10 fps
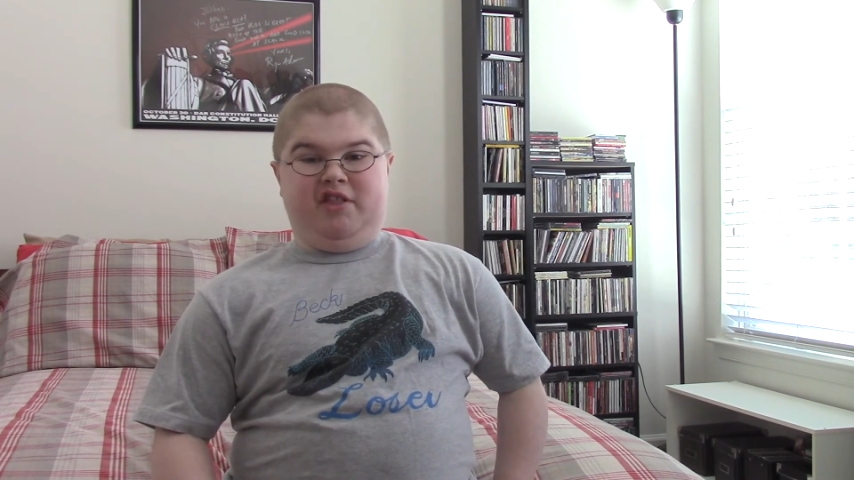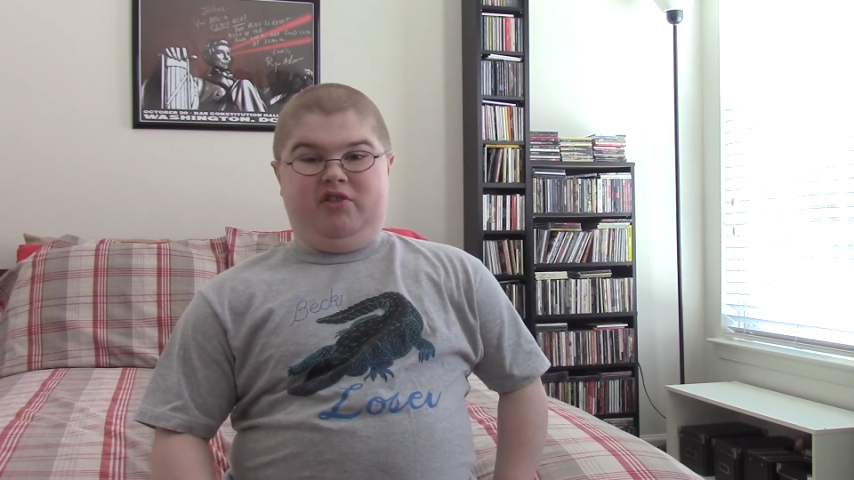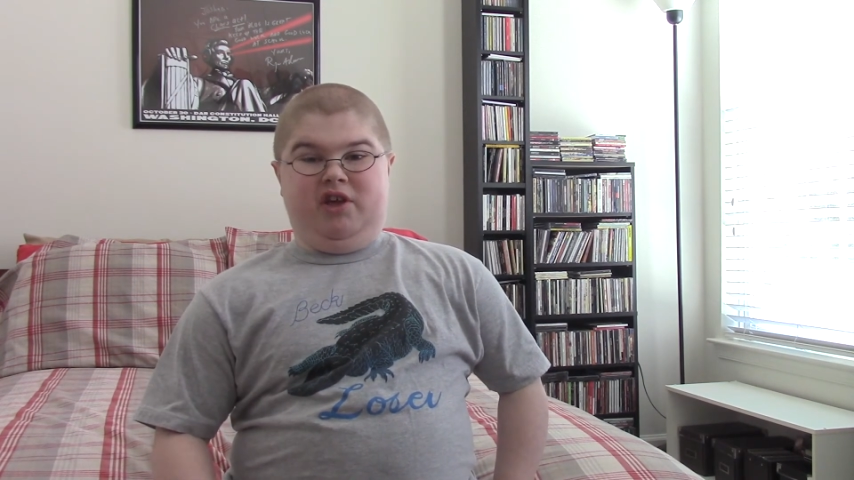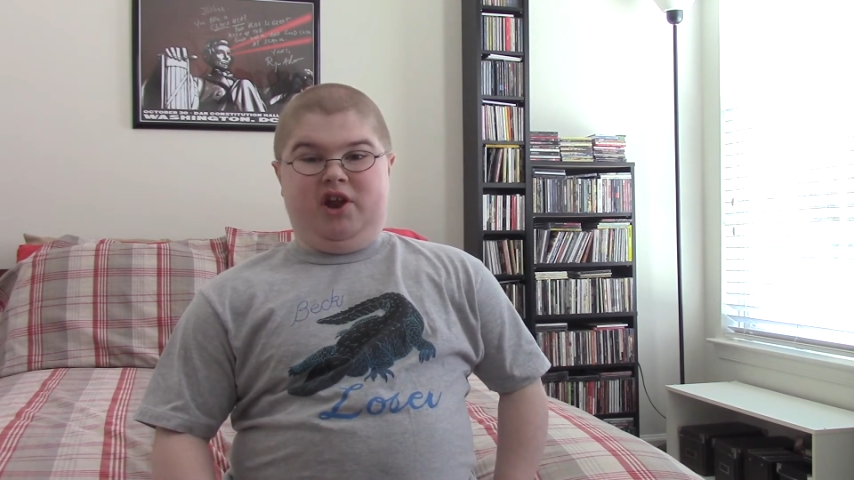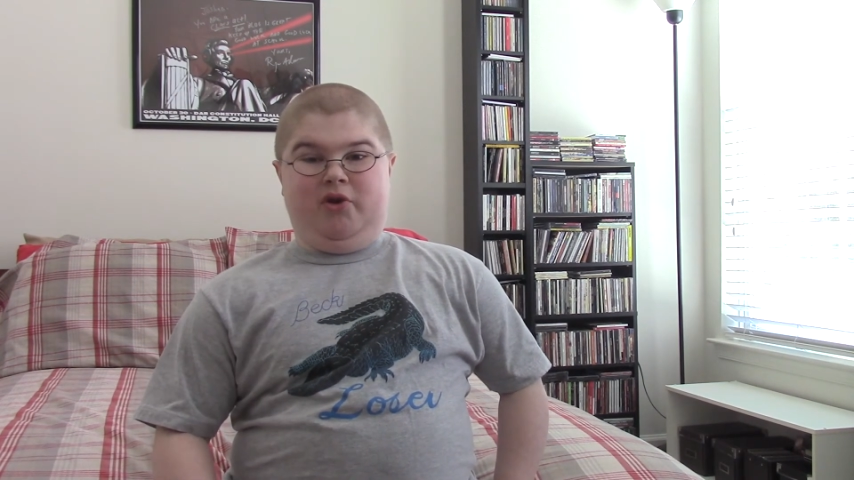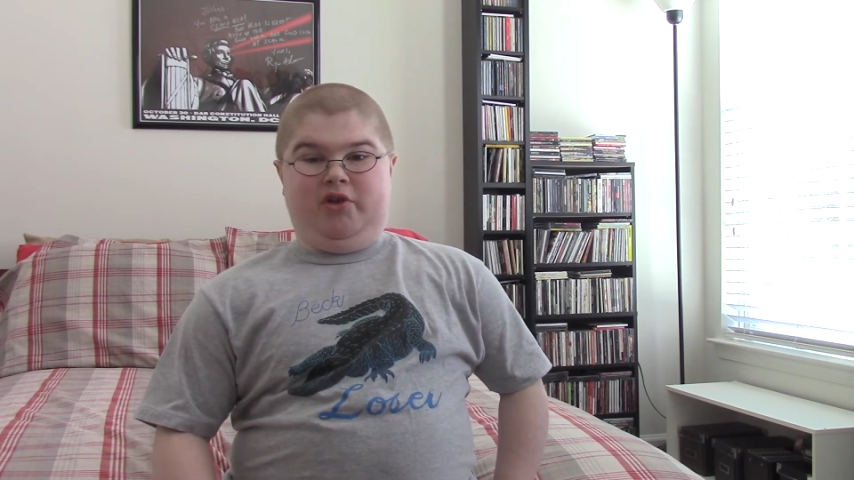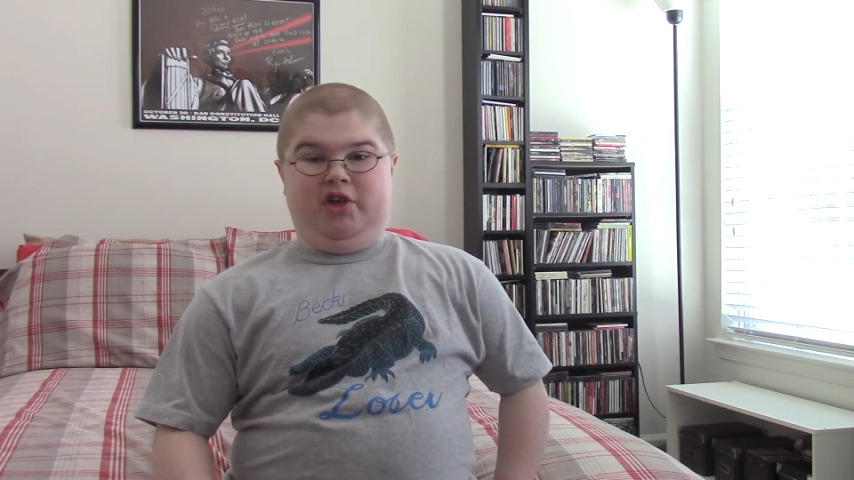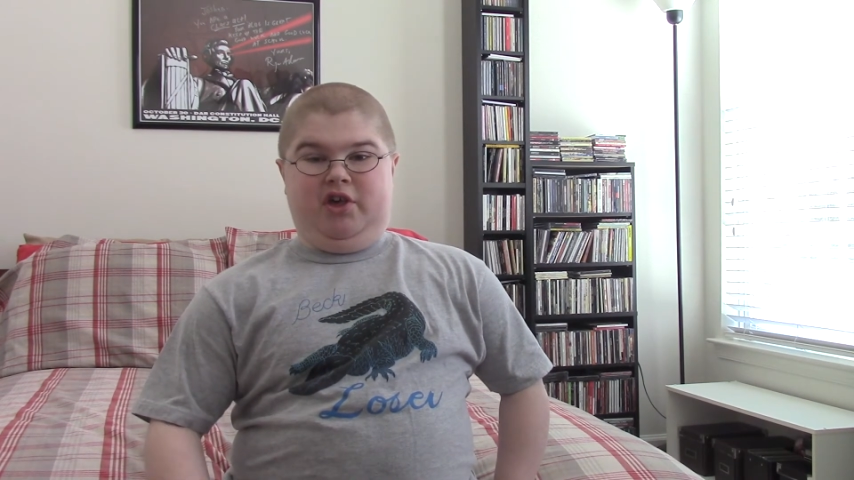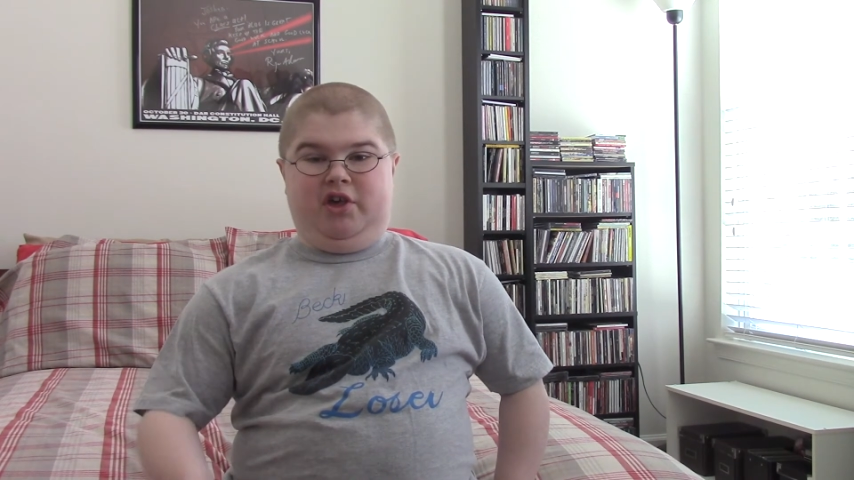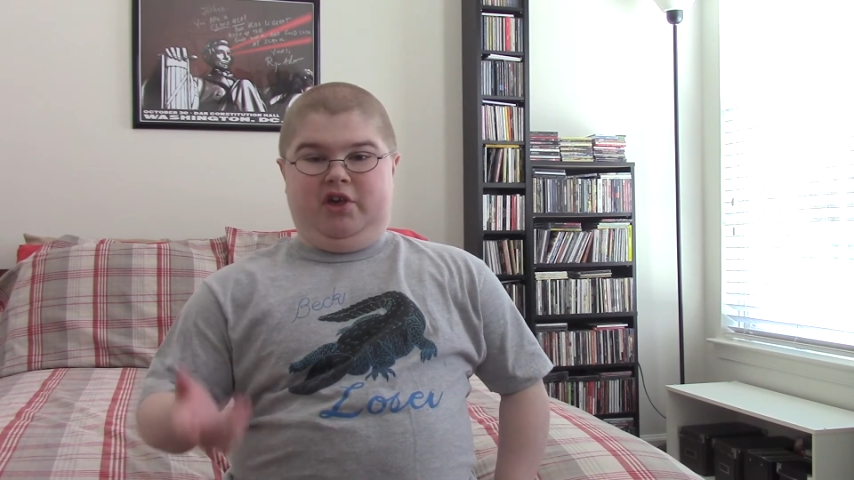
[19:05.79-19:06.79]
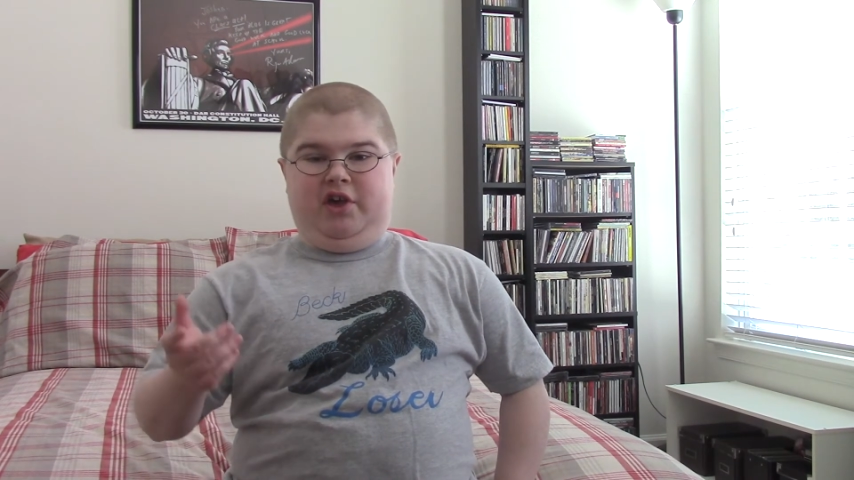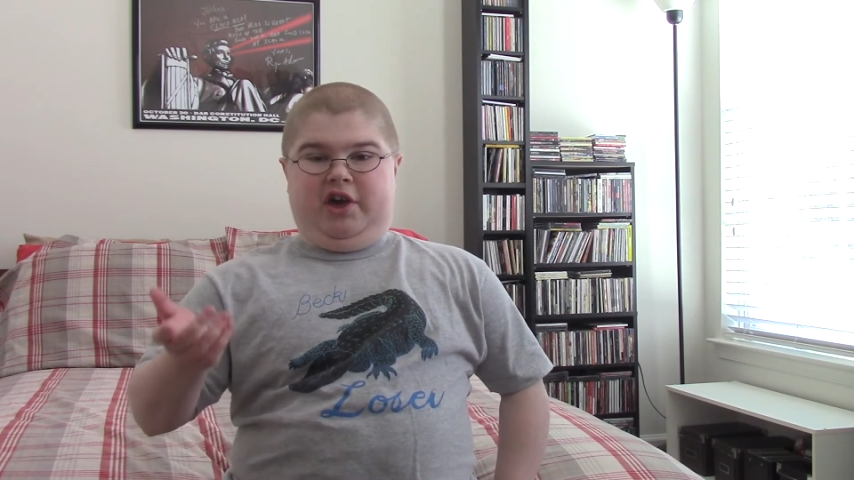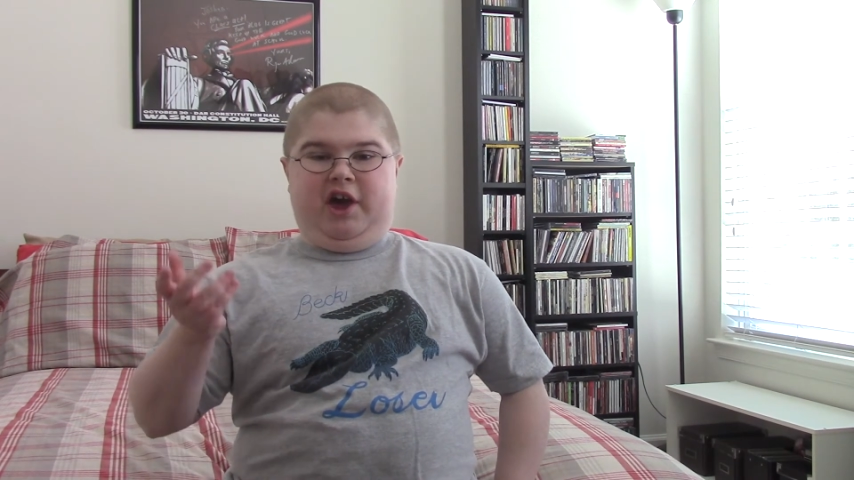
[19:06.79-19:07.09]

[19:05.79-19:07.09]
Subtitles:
and you